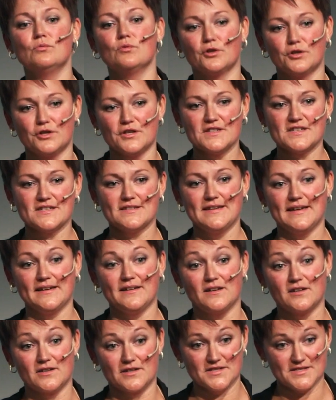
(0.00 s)
words that
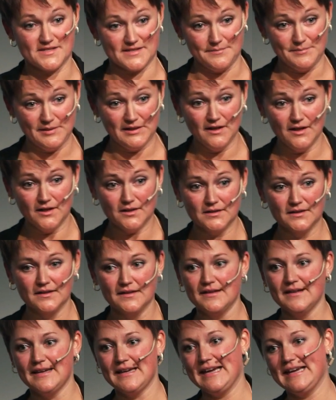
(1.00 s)
are similar,
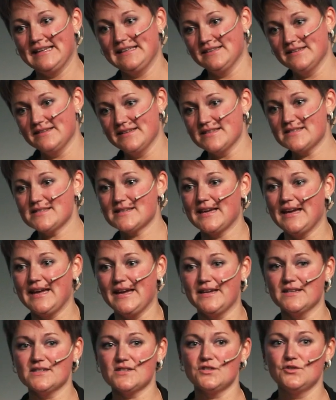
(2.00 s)
and in this
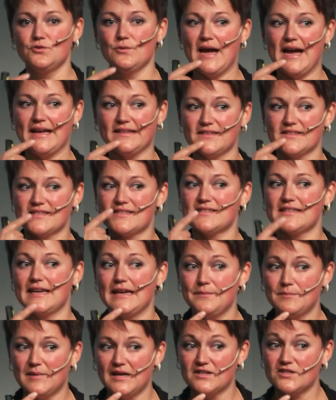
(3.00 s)
case you had the
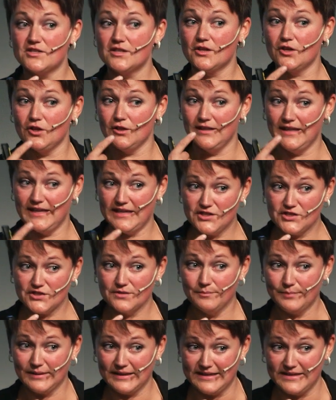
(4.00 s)
same
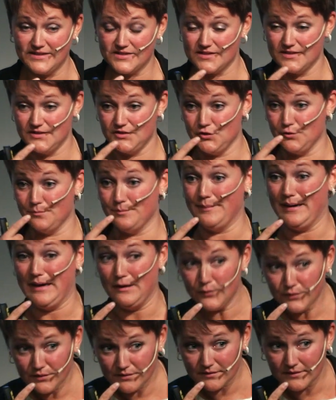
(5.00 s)
articulation place in your
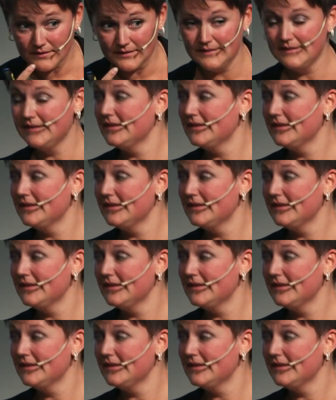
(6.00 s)
mouth.